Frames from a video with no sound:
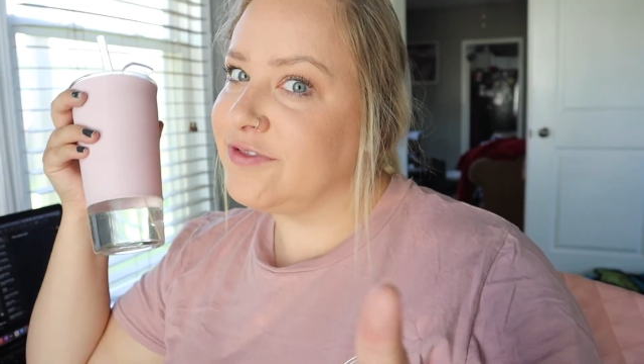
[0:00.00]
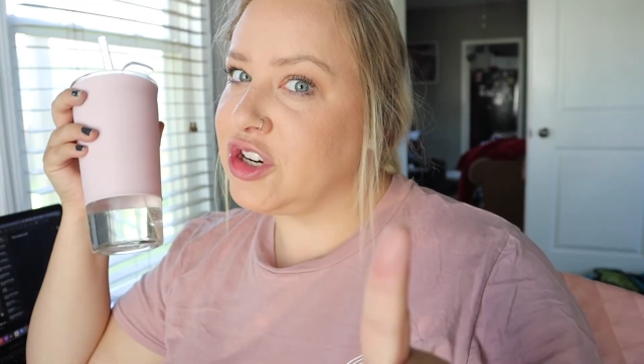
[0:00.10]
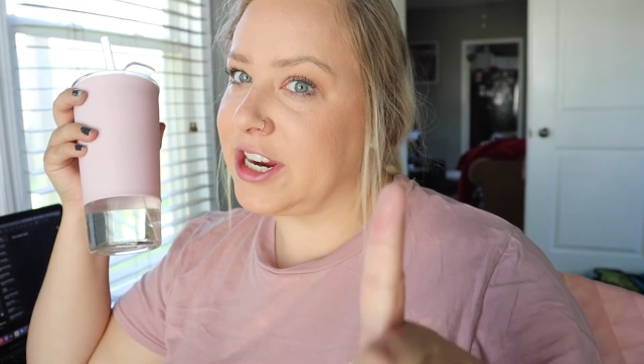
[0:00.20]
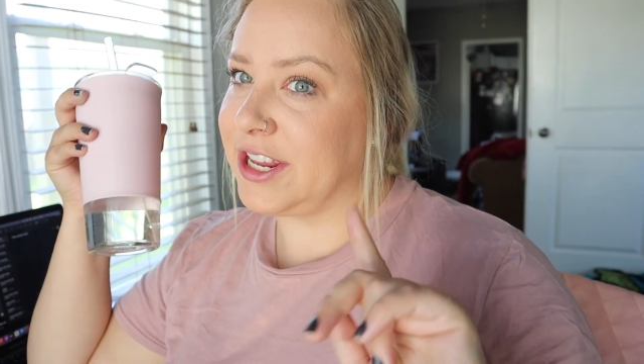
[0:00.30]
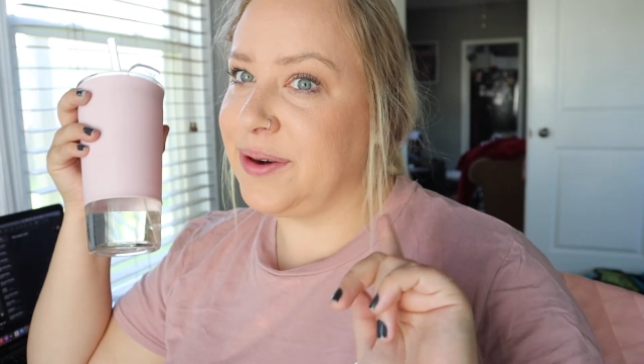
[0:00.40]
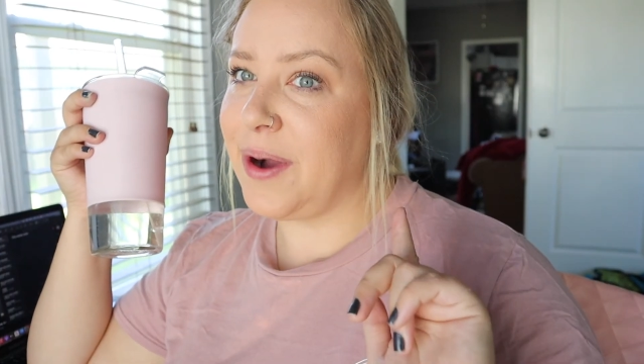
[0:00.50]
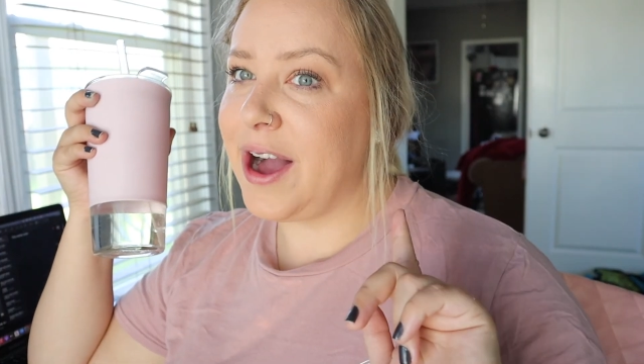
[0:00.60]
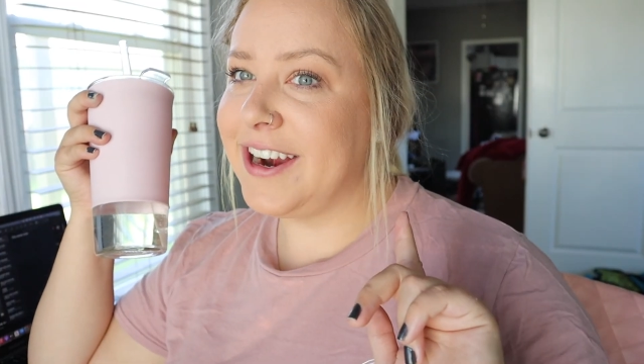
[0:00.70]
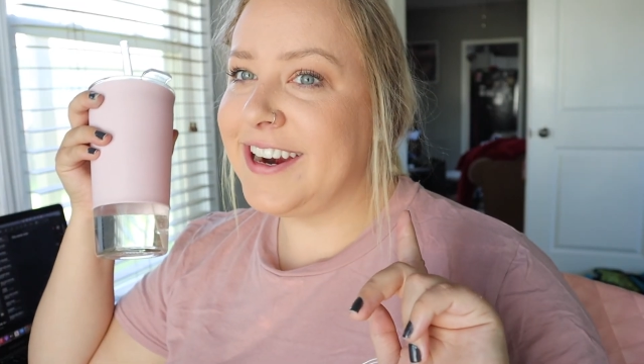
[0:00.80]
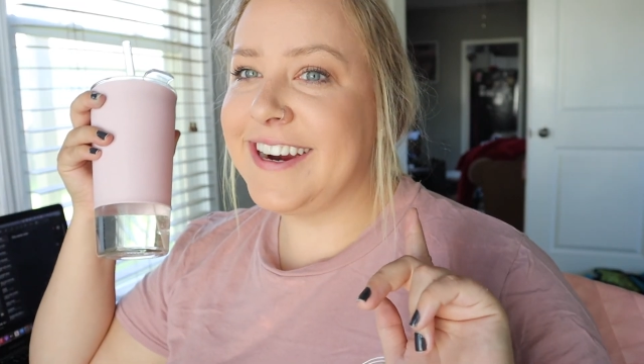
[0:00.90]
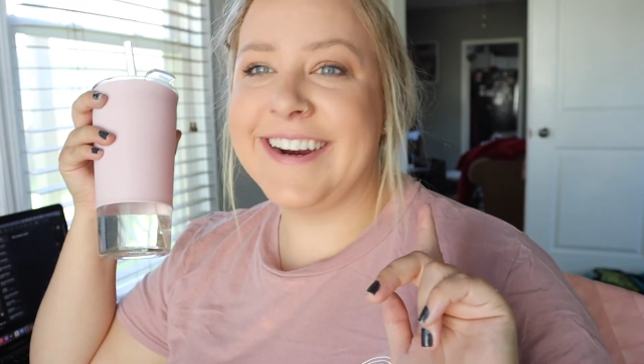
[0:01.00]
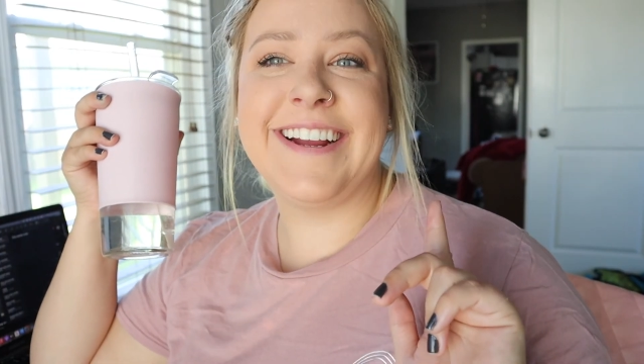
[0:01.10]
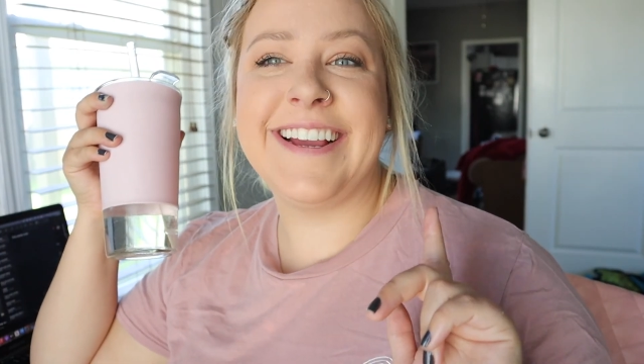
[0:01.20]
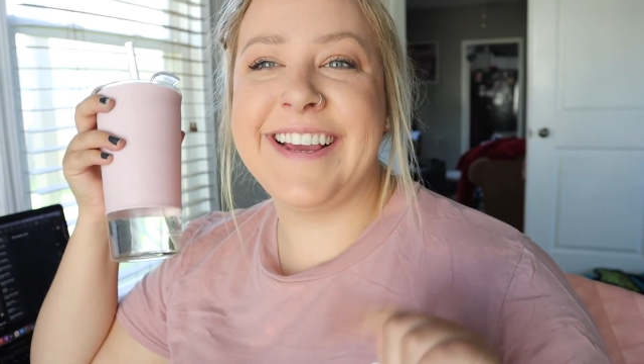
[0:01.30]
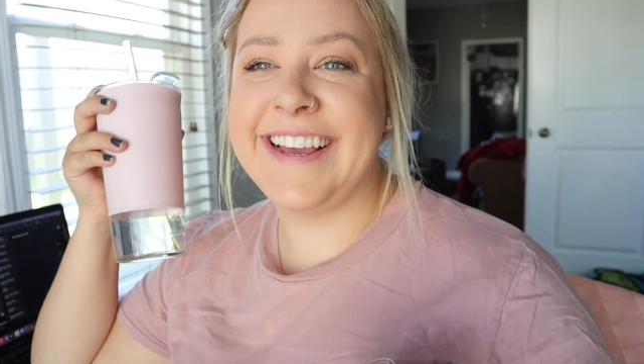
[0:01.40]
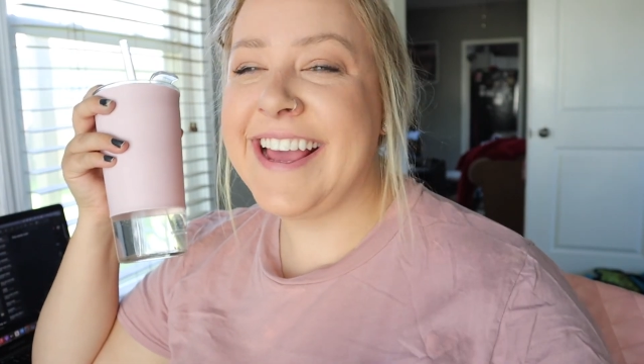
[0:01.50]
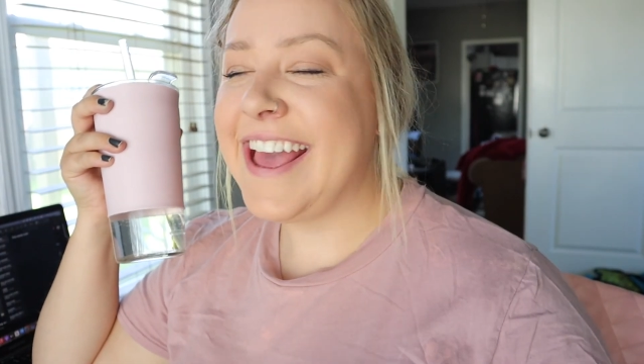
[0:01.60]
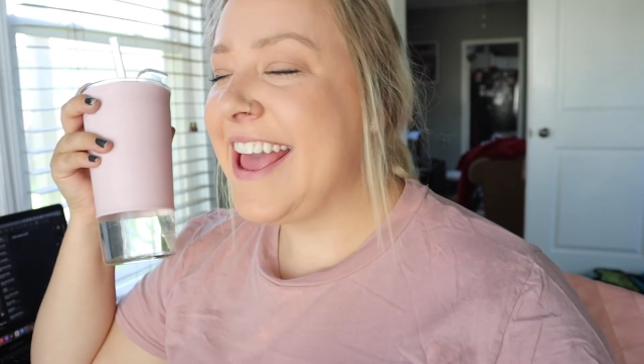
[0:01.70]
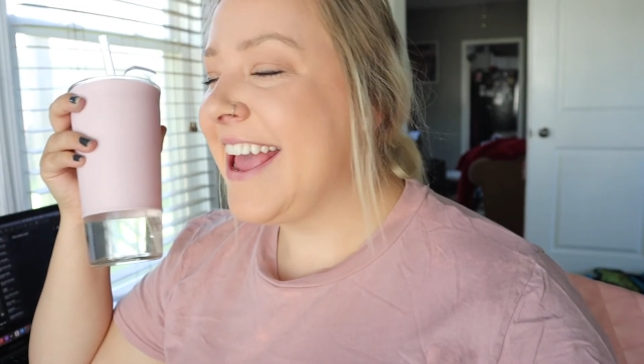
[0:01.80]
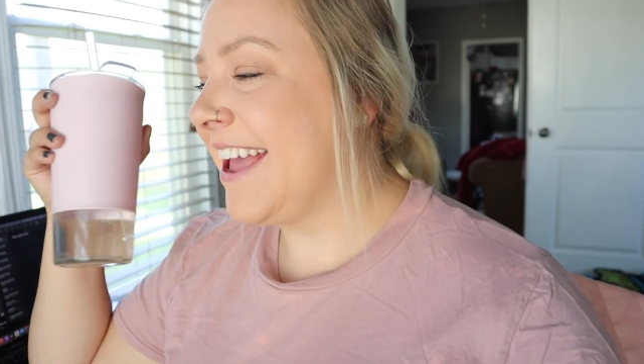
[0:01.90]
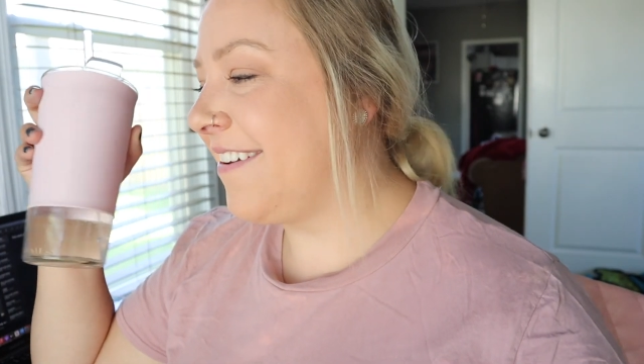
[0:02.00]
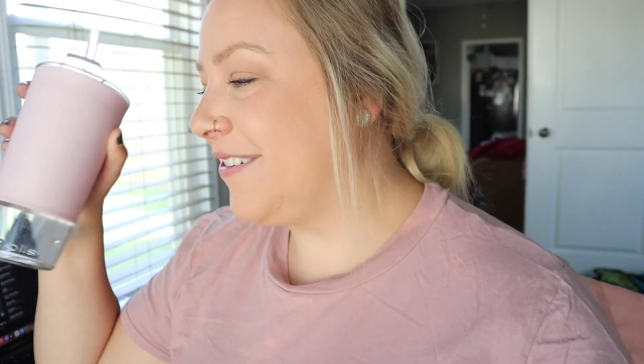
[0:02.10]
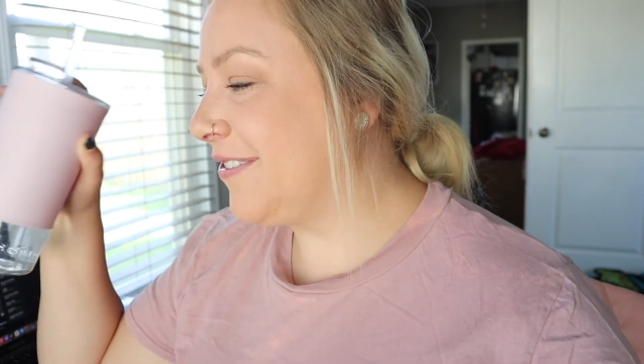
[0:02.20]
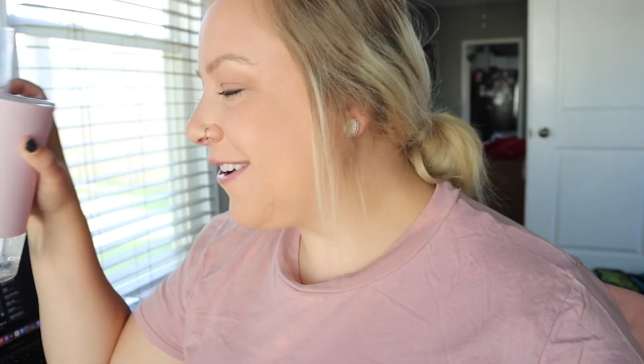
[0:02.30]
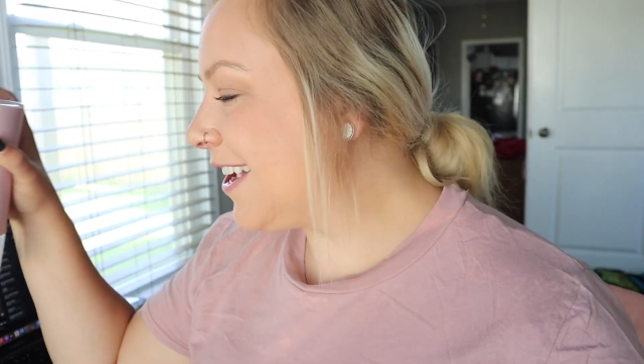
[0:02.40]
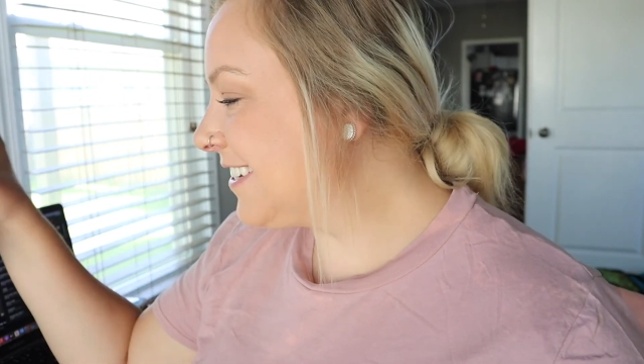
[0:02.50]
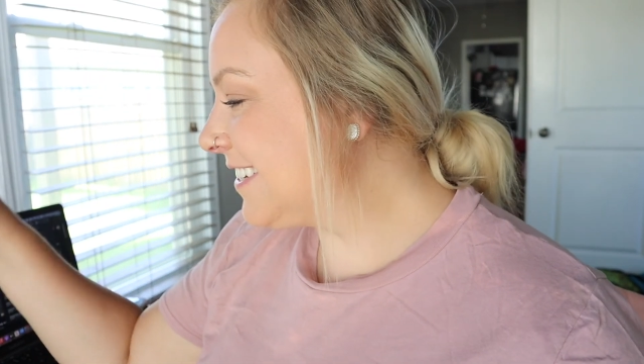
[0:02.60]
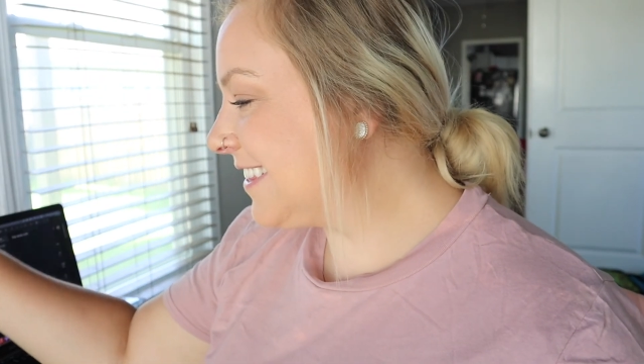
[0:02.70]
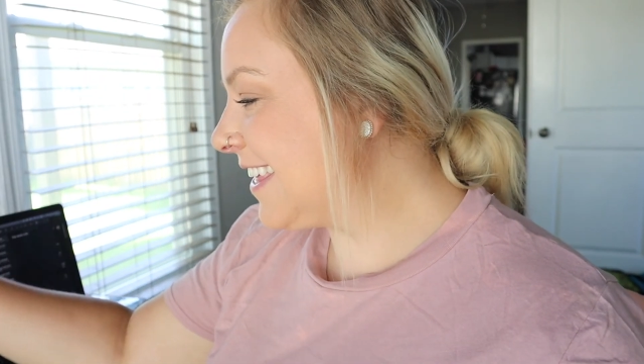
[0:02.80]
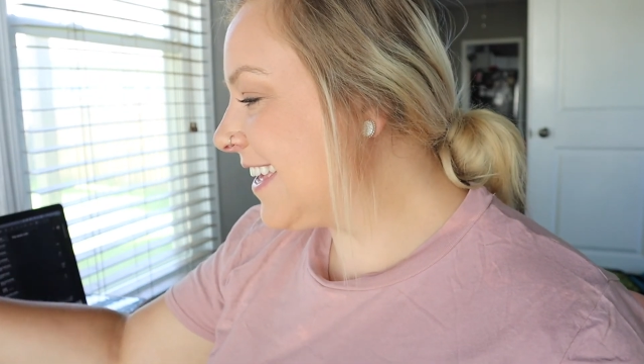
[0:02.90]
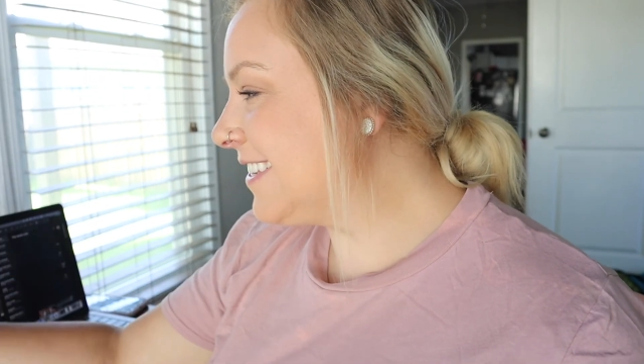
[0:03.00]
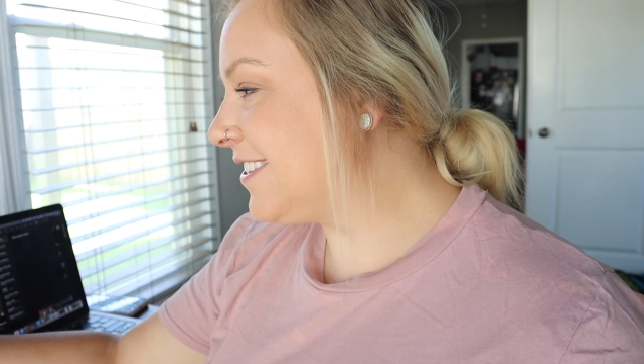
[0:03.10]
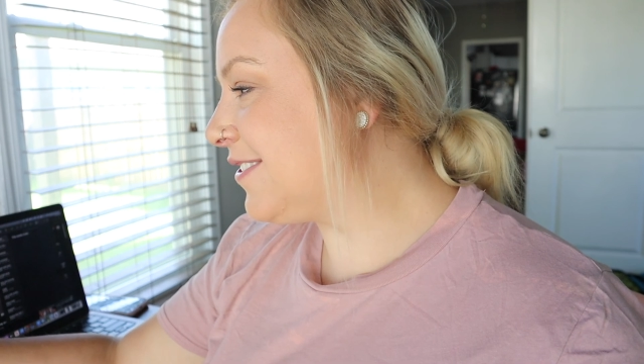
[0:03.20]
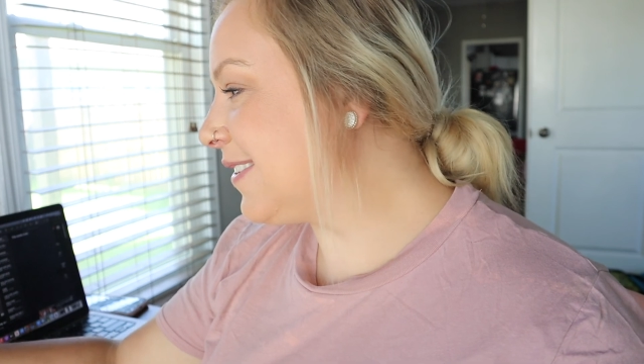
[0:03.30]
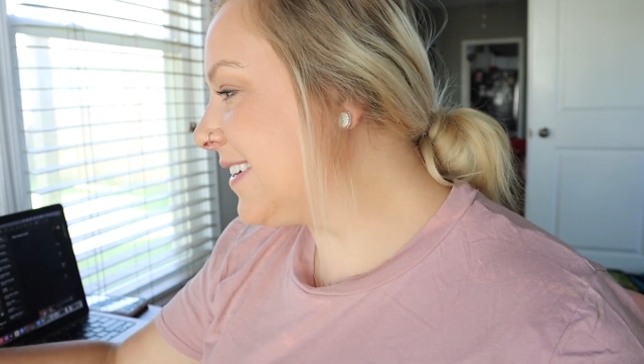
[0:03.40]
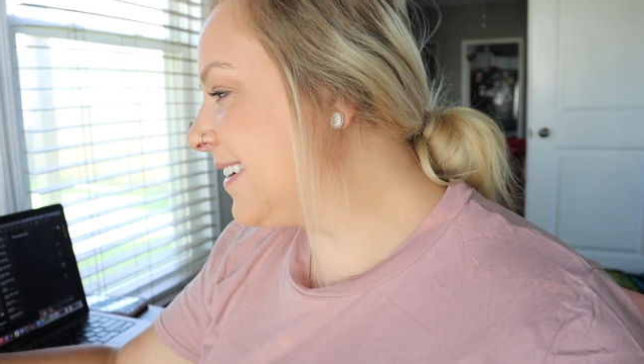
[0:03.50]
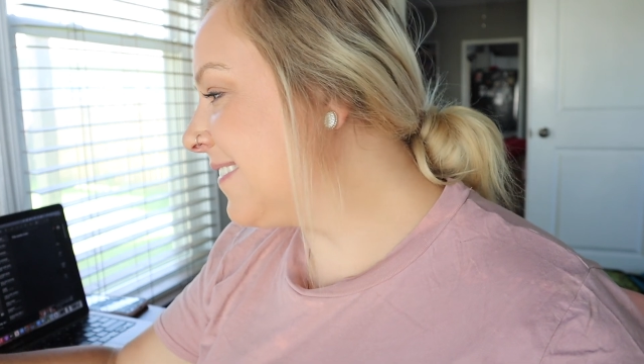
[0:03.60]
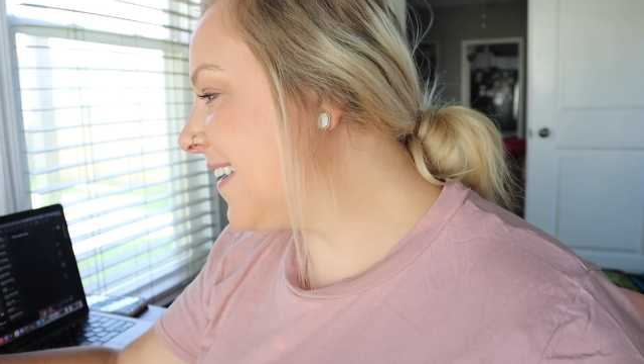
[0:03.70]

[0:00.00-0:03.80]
Drink your water. If you're watching this, drink your